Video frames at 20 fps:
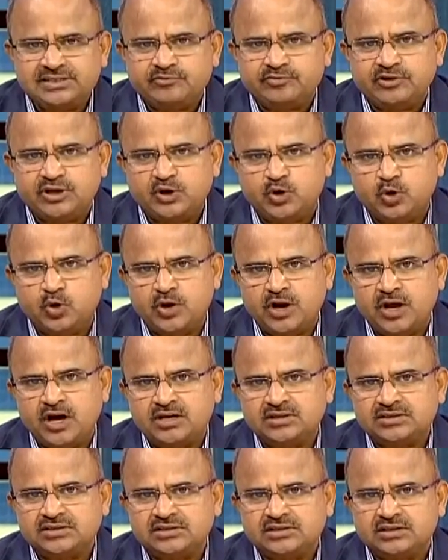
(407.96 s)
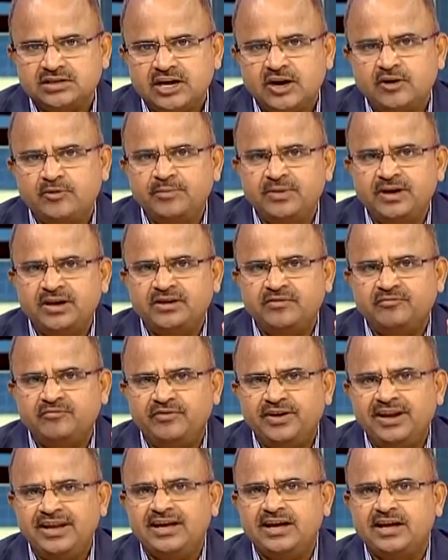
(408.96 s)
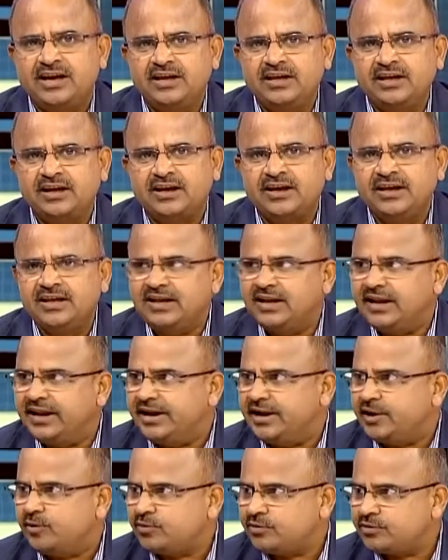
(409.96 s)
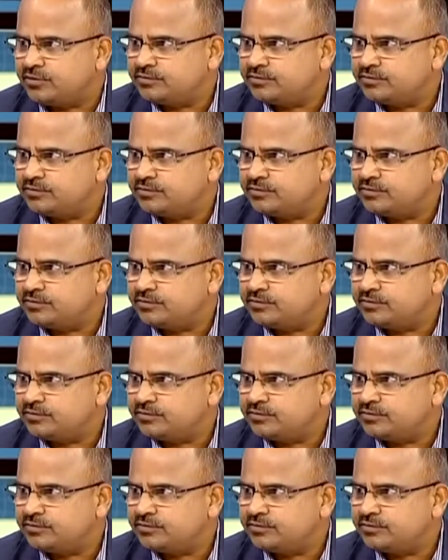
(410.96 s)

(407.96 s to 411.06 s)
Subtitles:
of the donors have been very clearly laid out.